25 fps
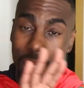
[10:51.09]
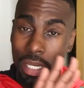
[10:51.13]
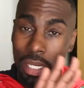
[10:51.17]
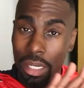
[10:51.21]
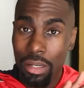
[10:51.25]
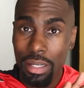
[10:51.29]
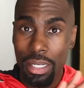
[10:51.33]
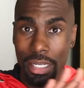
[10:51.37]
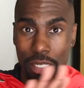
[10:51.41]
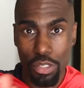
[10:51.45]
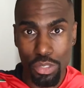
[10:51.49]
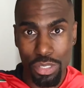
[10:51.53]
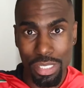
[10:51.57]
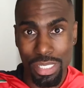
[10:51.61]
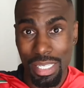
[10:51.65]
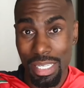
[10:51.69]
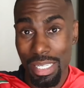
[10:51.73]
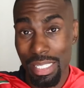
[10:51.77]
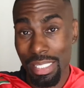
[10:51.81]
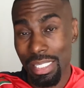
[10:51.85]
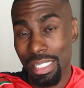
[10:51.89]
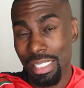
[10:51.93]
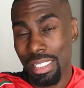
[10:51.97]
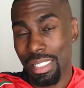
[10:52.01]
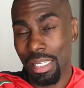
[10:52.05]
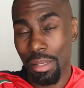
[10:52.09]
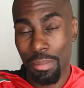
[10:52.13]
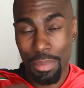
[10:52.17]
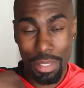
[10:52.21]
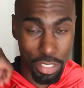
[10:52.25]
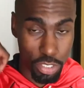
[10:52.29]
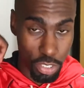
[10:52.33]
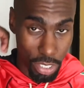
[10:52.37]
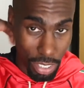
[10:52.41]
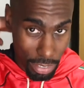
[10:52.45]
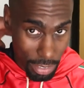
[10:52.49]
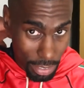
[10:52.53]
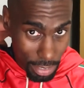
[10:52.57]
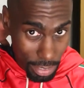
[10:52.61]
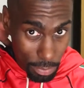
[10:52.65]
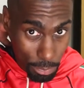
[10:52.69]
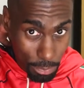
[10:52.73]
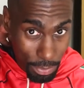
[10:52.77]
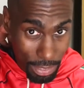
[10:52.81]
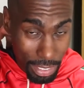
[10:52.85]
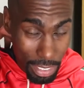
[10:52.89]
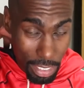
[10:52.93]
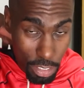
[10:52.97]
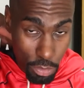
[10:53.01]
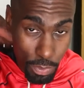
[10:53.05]
We are interested in systemic
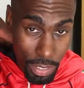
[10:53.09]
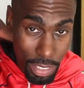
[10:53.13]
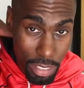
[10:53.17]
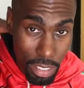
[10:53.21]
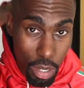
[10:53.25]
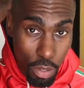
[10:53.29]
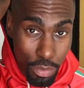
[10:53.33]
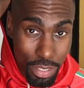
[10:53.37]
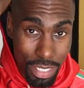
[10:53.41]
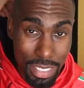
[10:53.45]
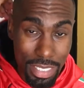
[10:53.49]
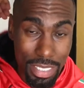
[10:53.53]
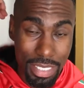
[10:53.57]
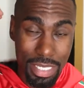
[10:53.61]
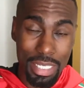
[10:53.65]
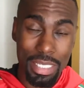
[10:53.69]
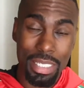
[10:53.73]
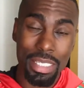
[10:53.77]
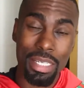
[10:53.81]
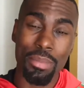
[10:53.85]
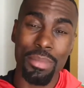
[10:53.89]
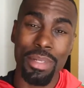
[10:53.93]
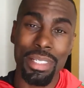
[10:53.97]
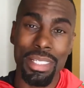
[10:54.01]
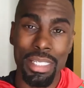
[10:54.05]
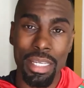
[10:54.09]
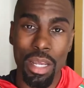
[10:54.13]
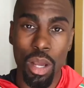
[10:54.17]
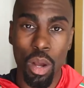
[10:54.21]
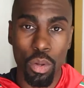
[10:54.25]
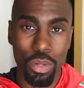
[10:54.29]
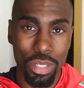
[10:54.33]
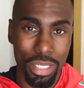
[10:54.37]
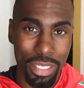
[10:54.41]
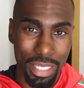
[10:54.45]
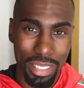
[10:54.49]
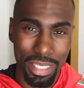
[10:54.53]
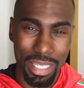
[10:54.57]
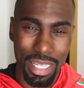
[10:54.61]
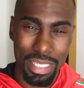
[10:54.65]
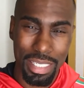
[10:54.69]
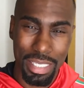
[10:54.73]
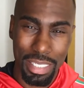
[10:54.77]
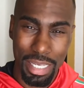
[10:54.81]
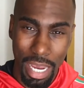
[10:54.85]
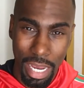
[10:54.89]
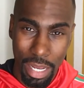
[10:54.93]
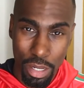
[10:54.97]
changes because we know the system is the only thing that